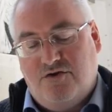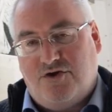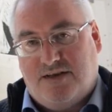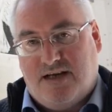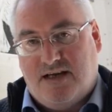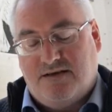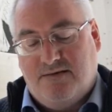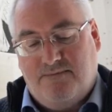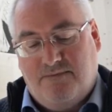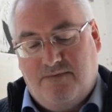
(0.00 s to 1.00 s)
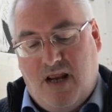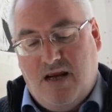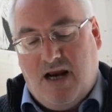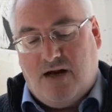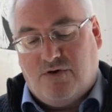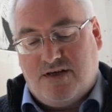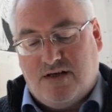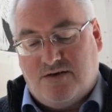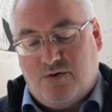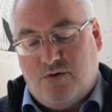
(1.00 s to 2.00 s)
she says, and
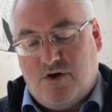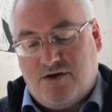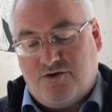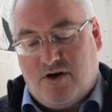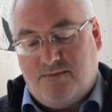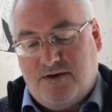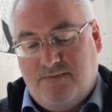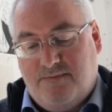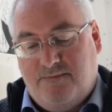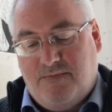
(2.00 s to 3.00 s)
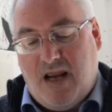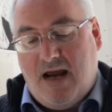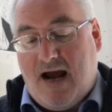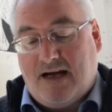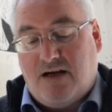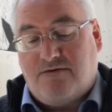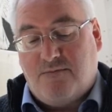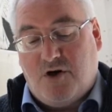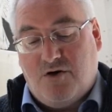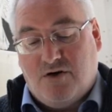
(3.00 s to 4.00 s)
returns to her workshop. Hanging
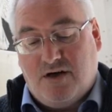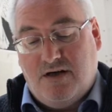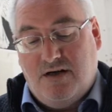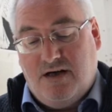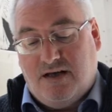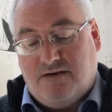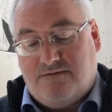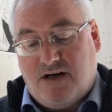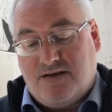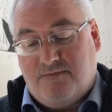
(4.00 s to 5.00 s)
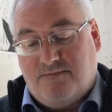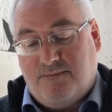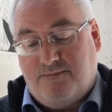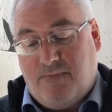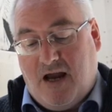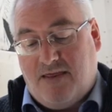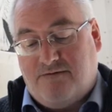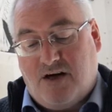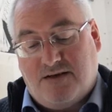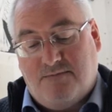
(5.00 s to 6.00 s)
from a hook at the front are the
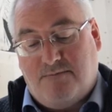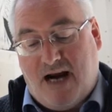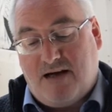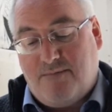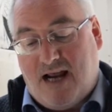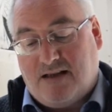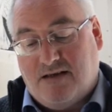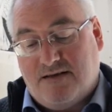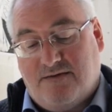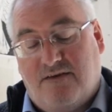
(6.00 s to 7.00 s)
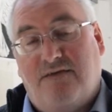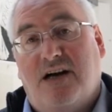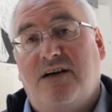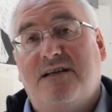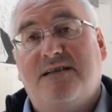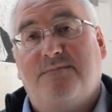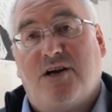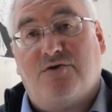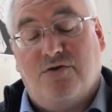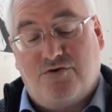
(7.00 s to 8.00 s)
front and back panels of a very
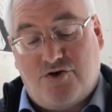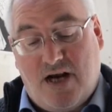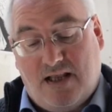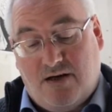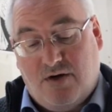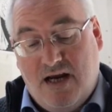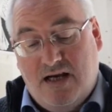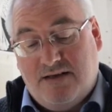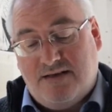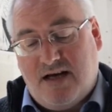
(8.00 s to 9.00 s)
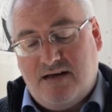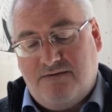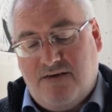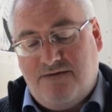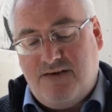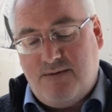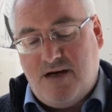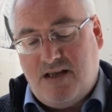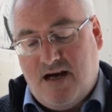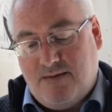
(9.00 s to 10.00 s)
special cello designed for
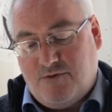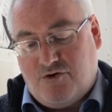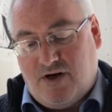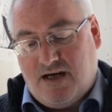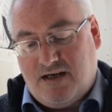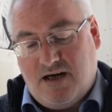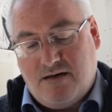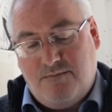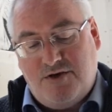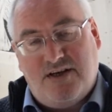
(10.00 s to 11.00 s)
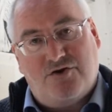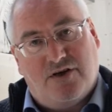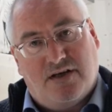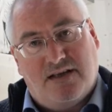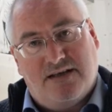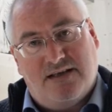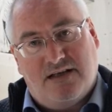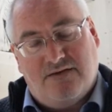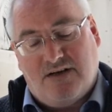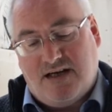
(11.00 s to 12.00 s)
Phoebe Limetree, a young musician in the
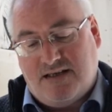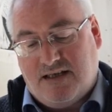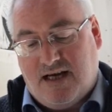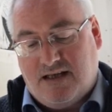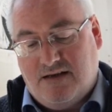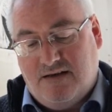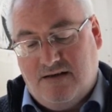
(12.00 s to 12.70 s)
city of Nightingale.